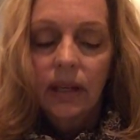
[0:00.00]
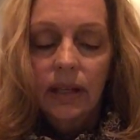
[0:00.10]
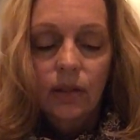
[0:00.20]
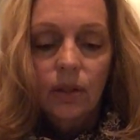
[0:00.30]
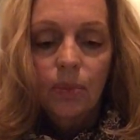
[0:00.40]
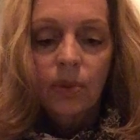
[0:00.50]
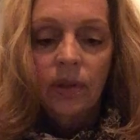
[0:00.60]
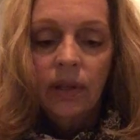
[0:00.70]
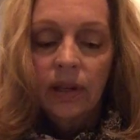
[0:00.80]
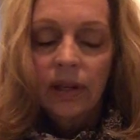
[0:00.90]
And you can
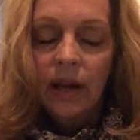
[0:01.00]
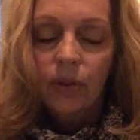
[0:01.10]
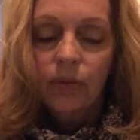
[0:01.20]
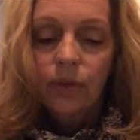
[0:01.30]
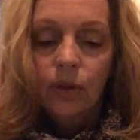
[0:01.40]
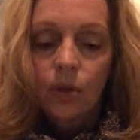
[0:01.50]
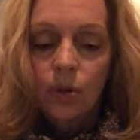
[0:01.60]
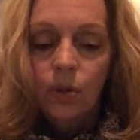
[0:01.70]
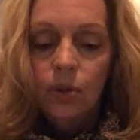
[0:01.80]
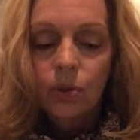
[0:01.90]
breathe in and out through the
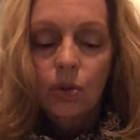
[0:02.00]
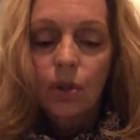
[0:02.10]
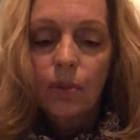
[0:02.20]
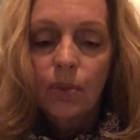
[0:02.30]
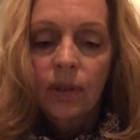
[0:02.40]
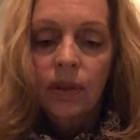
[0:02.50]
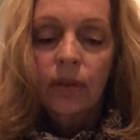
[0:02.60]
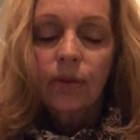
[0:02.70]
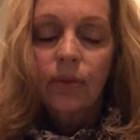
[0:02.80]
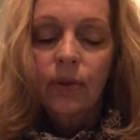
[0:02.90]
nose, or you can breathe
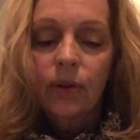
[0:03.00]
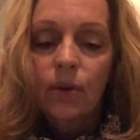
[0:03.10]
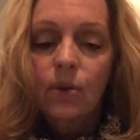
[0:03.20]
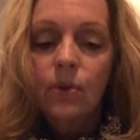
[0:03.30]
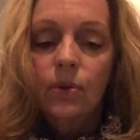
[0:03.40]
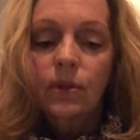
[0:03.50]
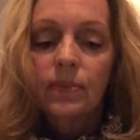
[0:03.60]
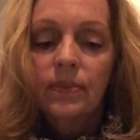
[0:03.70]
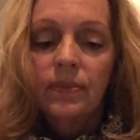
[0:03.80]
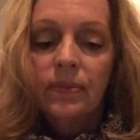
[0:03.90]
in through the nose,
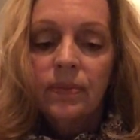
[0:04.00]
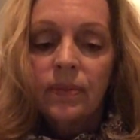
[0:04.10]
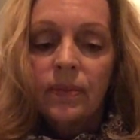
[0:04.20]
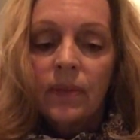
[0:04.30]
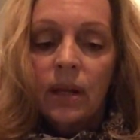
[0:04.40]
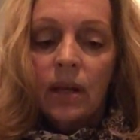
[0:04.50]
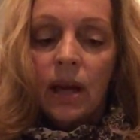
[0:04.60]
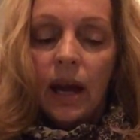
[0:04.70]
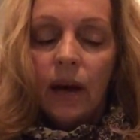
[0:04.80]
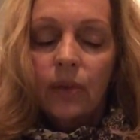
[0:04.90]

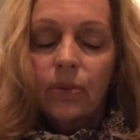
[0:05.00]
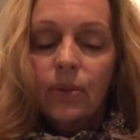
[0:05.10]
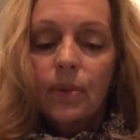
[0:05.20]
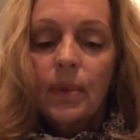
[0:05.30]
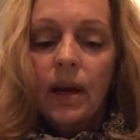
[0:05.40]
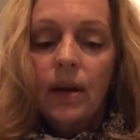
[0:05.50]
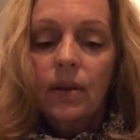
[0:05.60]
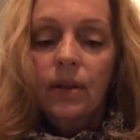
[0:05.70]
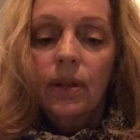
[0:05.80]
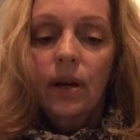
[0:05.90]
out through the mouth,